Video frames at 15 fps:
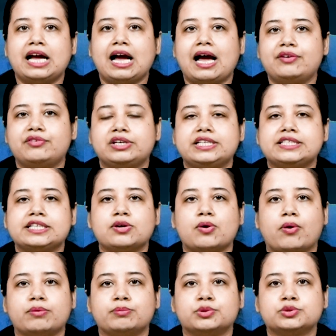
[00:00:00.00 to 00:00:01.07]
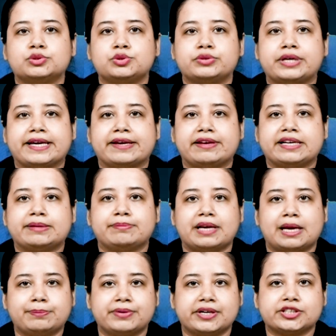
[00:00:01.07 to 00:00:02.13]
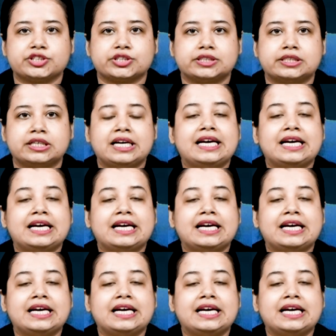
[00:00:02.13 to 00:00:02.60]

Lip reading: and releasing hormones to regulate blood pressure,